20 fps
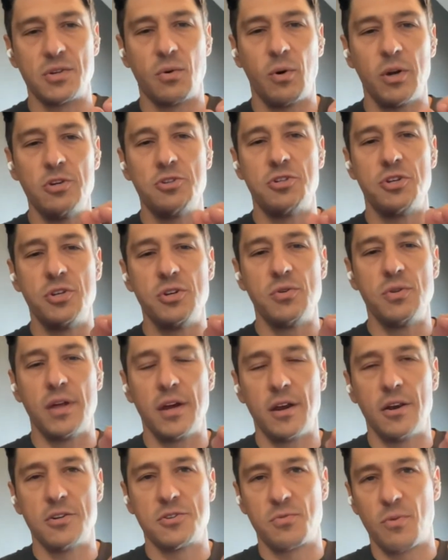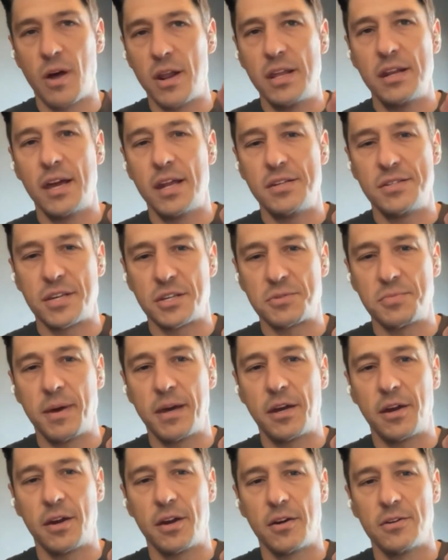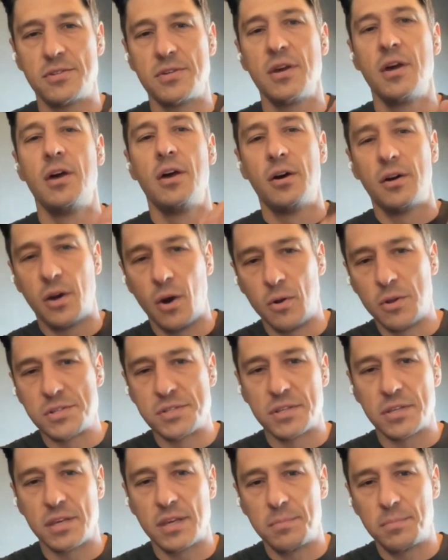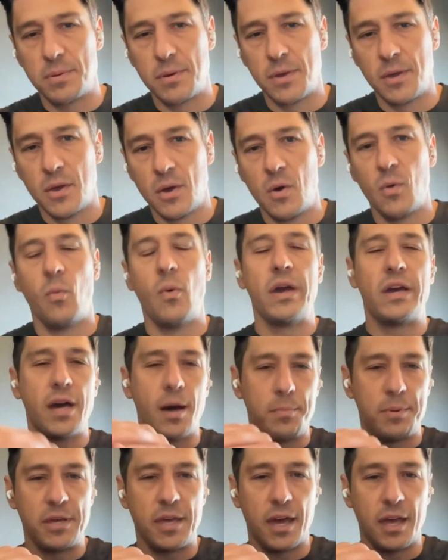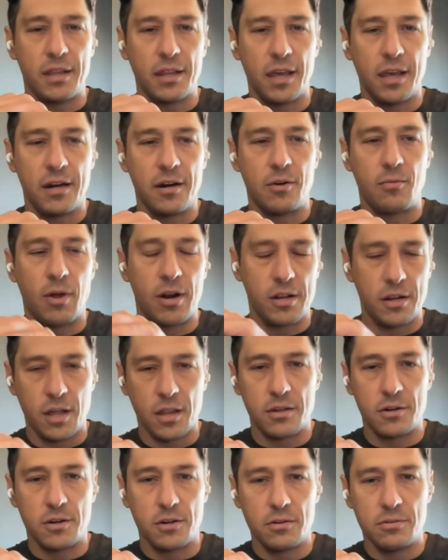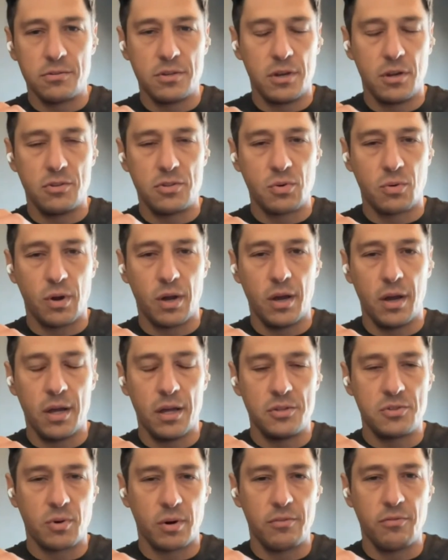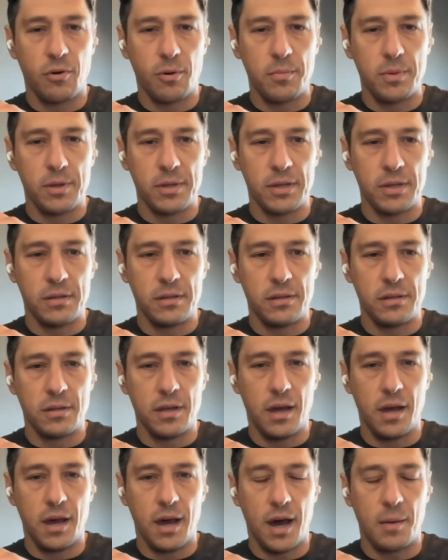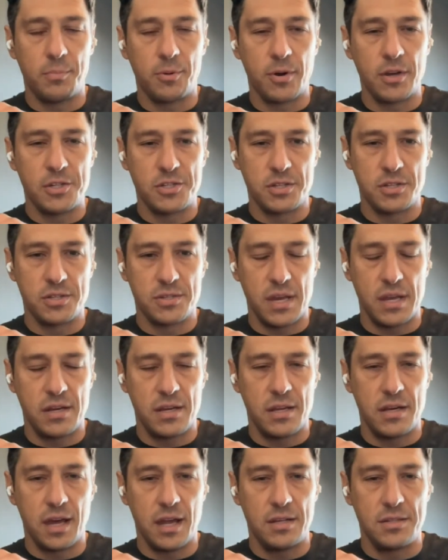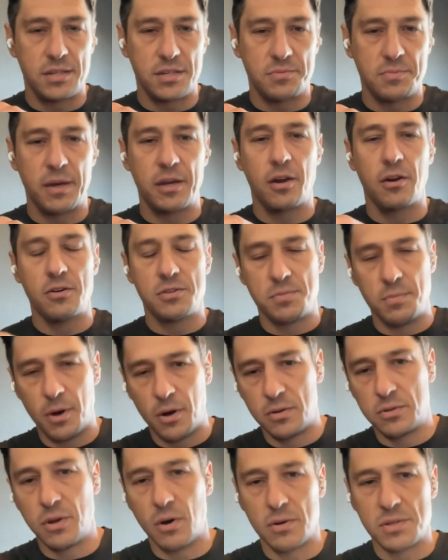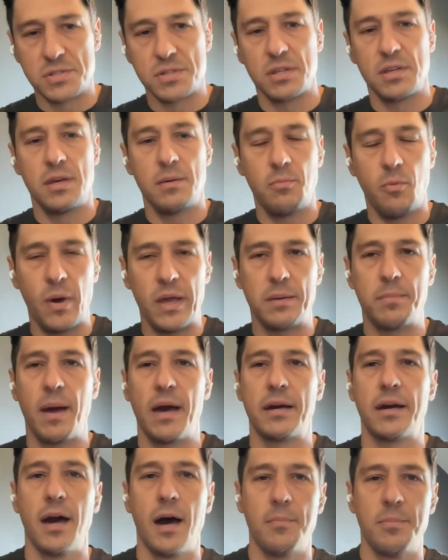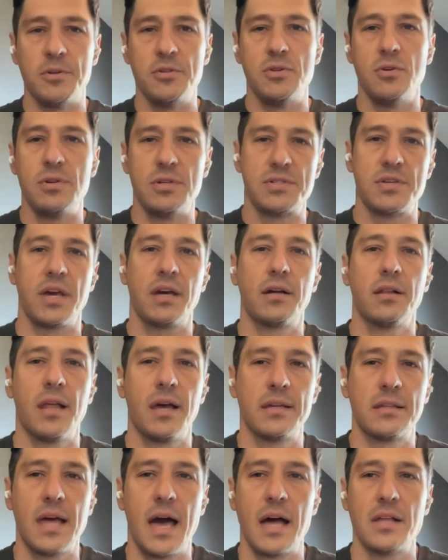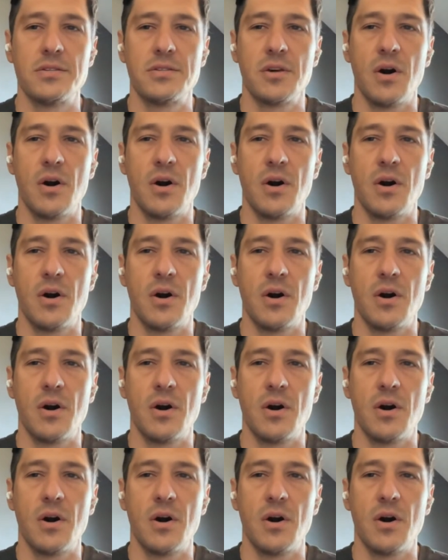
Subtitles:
So what you should do there is run at 96 megahertz, go to sleep, wake up again later, run another 24 million operations in 96 megahertz mode, go to sleep, wake back up, and duty cycle like that.